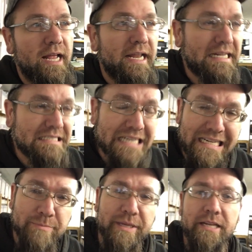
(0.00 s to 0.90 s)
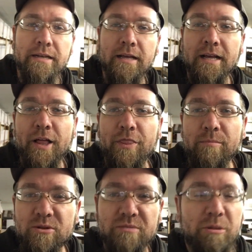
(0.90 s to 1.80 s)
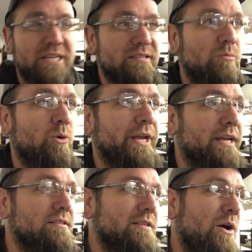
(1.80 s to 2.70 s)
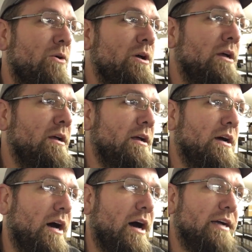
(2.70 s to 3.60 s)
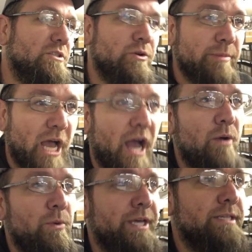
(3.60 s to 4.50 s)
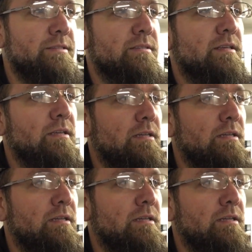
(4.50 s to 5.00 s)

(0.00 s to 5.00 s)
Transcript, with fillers: it has not been the most pleasant morning, so uh, extremely high winds,